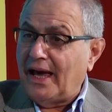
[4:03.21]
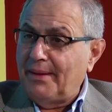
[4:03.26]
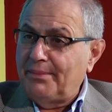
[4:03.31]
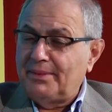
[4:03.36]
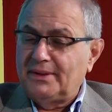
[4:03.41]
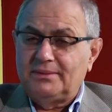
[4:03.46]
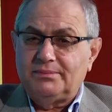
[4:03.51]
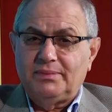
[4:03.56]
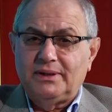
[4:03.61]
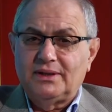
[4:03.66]

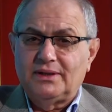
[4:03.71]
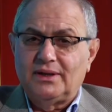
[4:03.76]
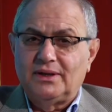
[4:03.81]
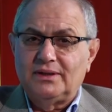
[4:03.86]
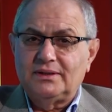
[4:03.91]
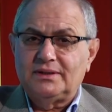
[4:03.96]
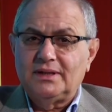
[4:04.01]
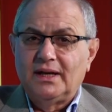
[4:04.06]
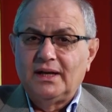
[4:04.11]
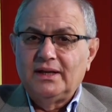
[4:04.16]
happen
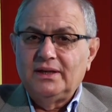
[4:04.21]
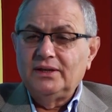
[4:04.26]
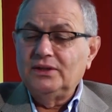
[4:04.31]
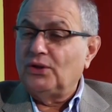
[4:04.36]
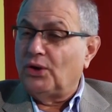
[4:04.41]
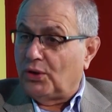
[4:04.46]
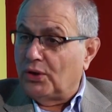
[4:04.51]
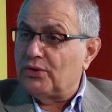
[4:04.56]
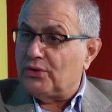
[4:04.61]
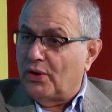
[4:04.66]
because,
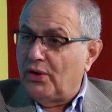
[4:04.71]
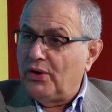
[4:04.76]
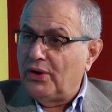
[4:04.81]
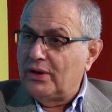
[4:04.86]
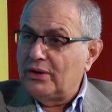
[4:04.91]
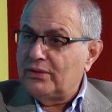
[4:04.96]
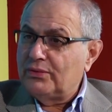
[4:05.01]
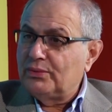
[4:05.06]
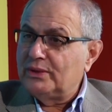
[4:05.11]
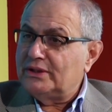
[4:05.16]
on
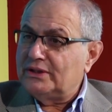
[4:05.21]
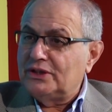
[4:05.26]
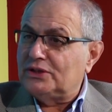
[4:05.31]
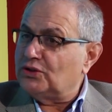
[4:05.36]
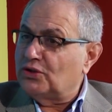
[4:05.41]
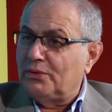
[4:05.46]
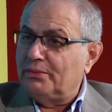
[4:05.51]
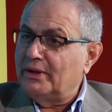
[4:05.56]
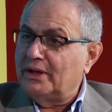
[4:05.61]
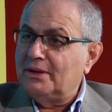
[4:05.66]
Earth we see
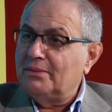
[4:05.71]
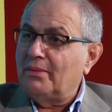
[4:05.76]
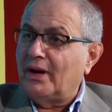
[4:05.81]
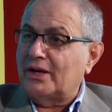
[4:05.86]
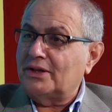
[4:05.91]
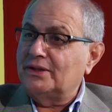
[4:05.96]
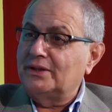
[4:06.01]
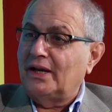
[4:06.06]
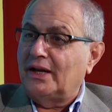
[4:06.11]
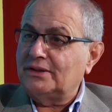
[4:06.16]
so many
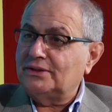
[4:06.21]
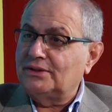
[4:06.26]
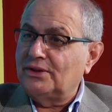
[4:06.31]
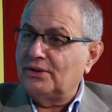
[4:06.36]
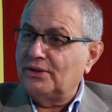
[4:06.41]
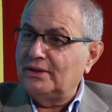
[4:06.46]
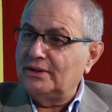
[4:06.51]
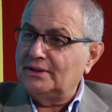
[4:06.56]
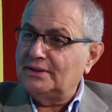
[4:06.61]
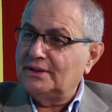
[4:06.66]
Martian
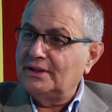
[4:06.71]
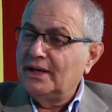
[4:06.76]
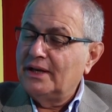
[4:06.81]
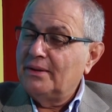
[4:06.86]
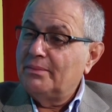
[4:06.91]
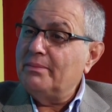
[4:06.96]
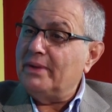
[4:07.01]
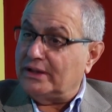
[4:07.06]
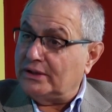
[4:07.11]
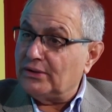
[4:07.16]
asteroids,
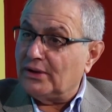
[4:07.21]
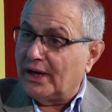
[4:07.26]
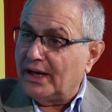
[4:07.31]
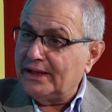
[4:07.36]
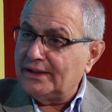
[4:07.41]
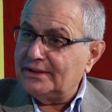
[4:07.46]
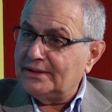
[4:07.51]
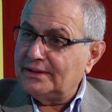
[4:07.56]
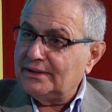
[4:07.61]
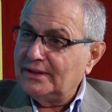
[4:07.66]

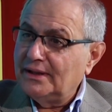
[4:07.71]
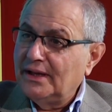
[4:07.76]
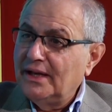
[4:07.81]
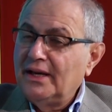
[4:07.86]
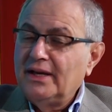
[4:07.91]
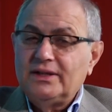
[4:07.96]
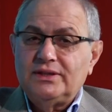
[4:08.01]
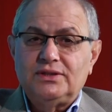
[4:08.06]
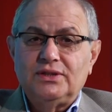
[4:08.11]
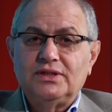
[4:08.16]
meteorites.
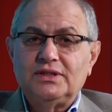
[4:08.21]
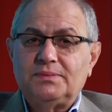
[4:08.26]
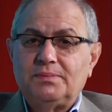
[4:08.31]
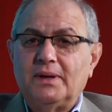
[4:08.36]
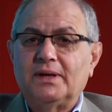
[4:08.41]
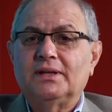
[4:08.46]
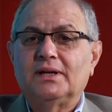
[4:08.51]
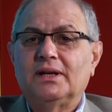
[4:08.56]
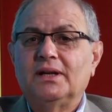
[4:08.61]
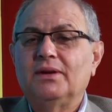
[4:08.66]
So
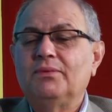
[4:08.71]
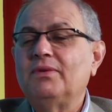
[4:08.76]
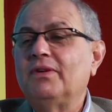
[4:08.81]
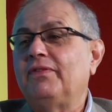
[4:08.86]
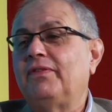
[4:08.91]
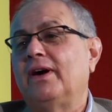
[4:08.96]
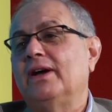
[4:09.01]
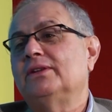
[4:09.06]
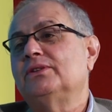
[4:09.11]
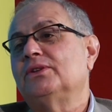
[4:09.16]
especially we
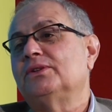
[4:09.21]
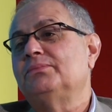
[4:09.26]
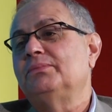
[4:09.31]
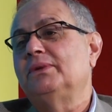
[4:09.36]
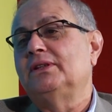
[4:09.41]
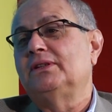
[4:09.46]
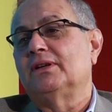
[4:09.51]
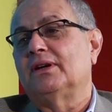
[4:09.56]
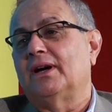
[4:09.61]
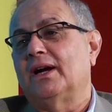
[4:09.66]
find those
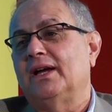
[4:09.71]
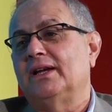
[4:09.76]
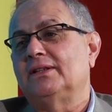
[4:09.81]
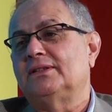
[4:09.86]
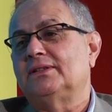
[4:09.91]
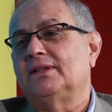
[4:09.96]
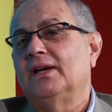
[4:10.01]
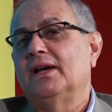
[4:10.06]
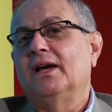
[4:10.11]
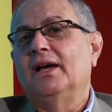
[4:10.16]

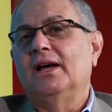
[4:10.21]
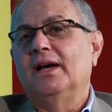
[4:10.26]
meteorites